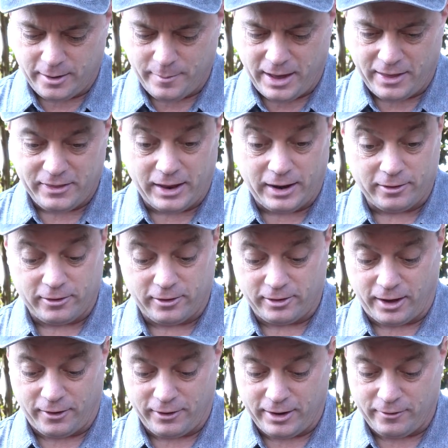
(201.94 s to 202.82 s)
I'm at that is
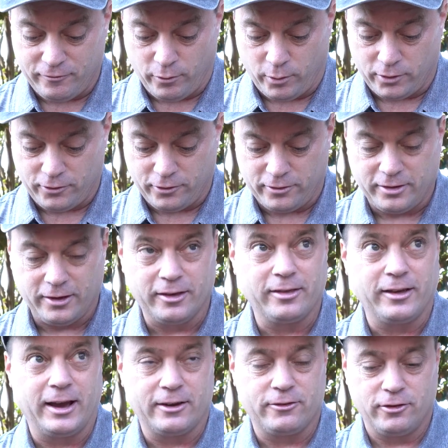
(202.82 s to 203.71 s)
because I ran
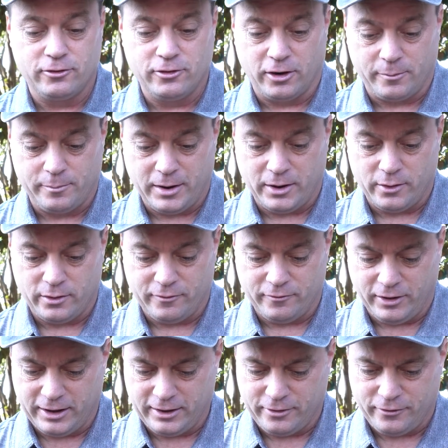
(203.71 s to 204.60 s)
fortresses. I actually took my own
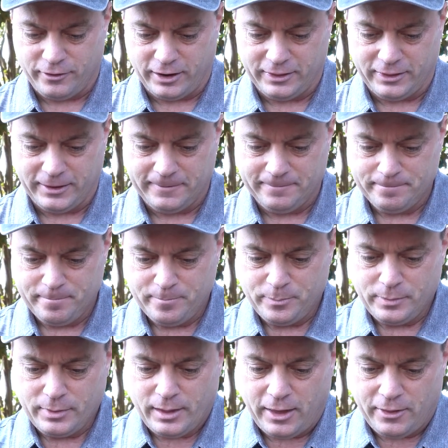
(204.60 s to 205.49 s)
advice finally.
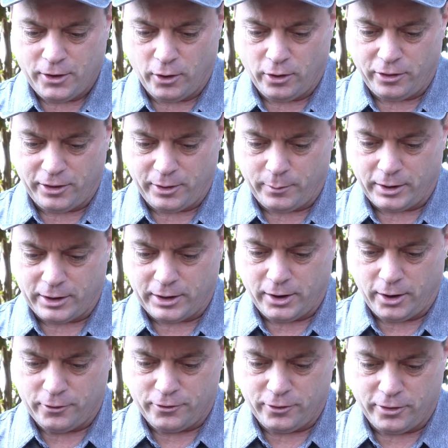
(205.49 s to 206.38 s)
And the only thing we're going
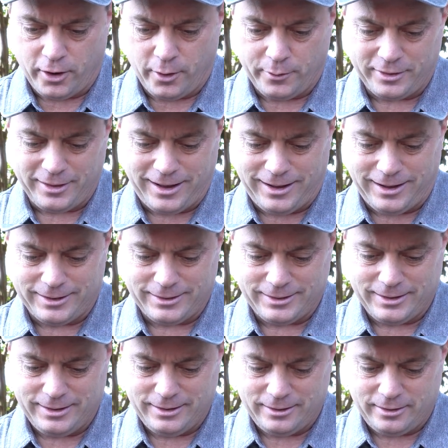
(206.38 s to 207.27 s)
to go to, though, is
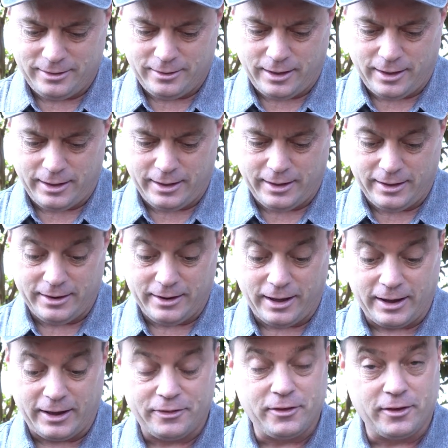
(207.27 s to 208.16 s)
oddities, and
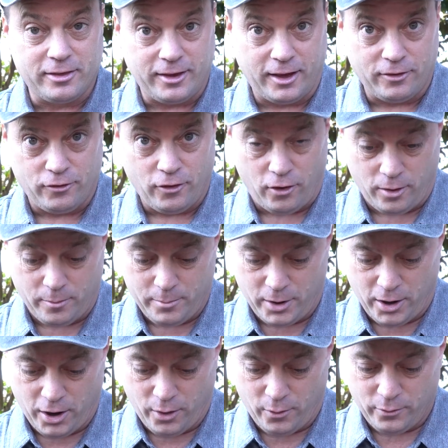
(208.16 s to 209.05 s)
I got the centaur
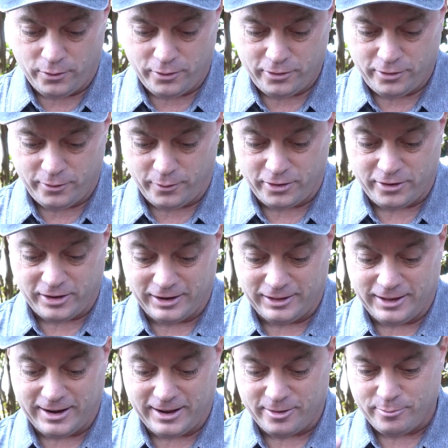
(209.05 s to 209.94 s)
bow, so it's going
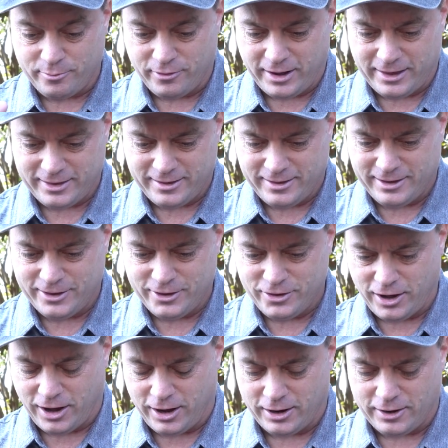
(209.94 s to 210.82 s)
to let us
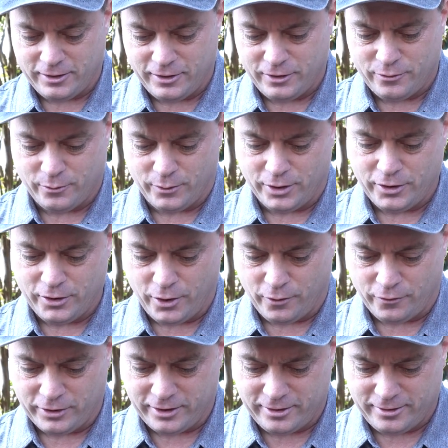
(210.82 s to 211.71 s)
prestige oddities 1
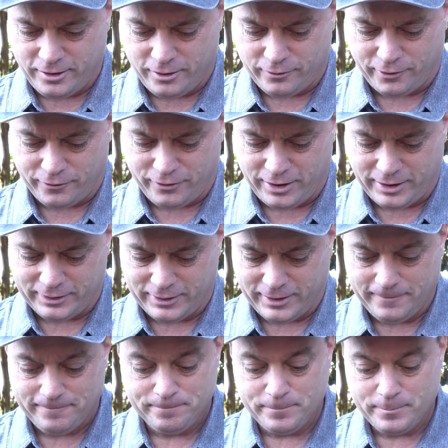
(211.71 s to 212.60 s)
over to silver
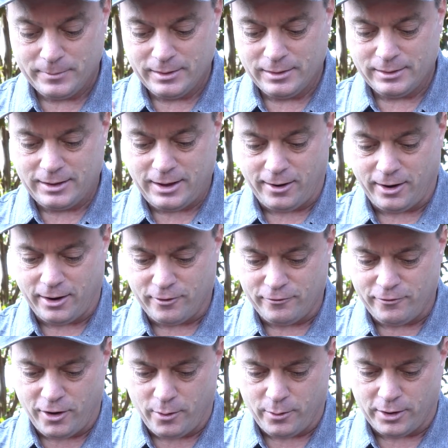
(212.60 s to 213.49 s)
finally,
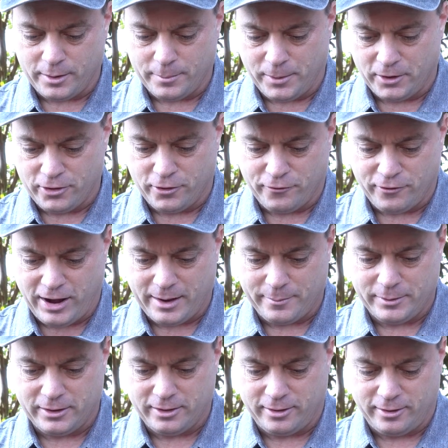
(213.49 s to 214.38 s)
carrying forward a bunch of
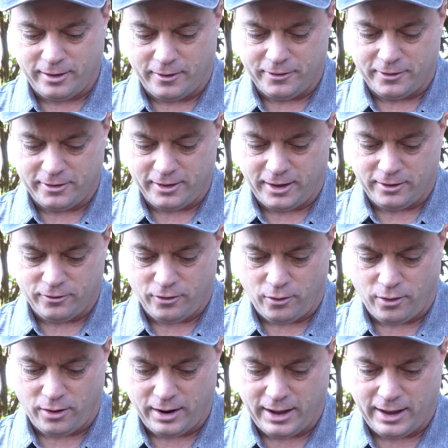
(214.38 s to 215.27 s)
fragments on the
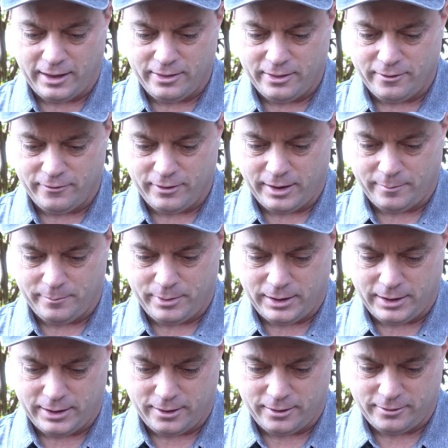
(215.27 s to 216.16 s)
centaur and the
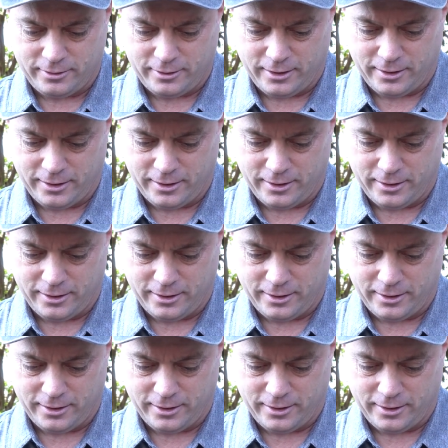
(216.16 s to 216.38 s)
vampire.